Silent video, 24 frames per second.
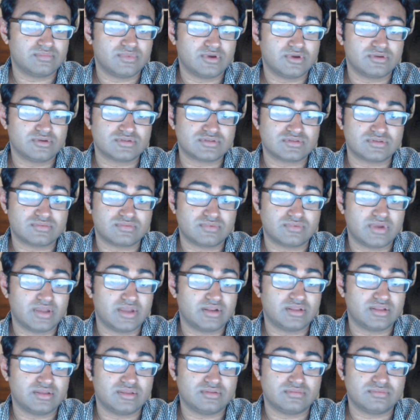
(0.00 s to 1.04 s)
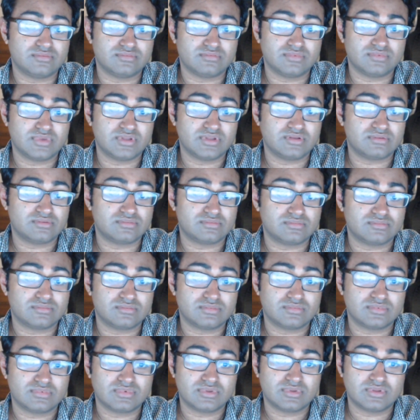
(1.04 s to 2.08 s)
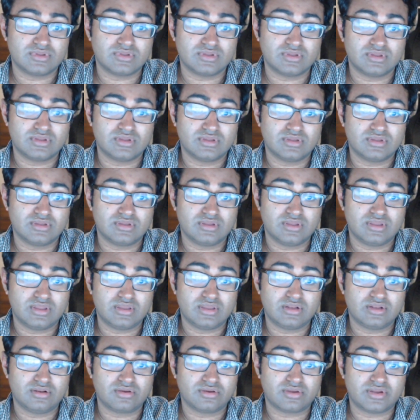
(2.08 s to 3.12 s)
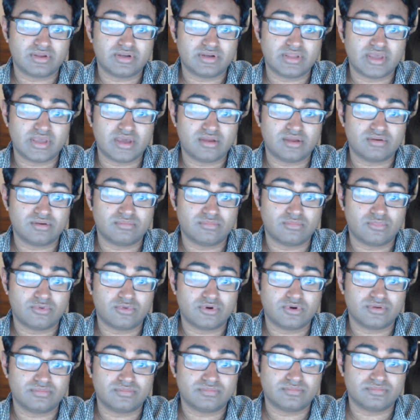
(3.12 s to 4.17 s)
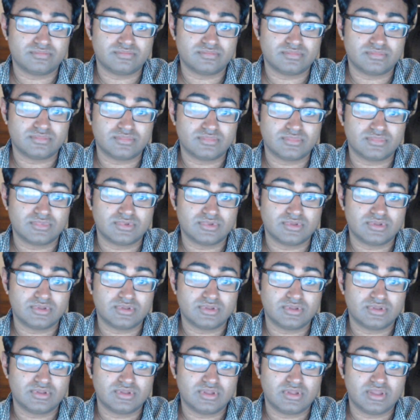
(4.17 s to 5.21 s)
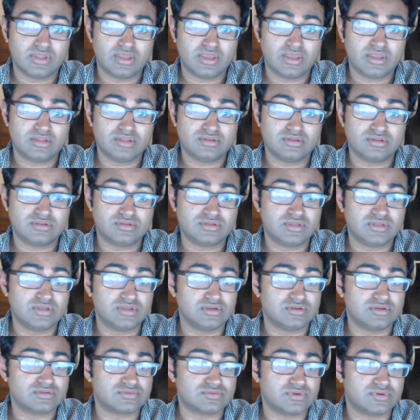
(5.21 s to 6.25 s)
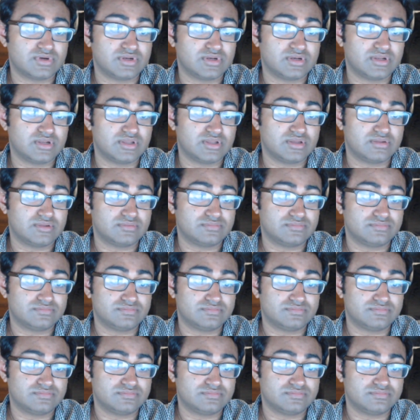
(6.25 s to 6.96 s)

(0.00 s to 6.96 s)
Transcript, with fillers: mouse right in it. And looking down and morning. And the tears running down.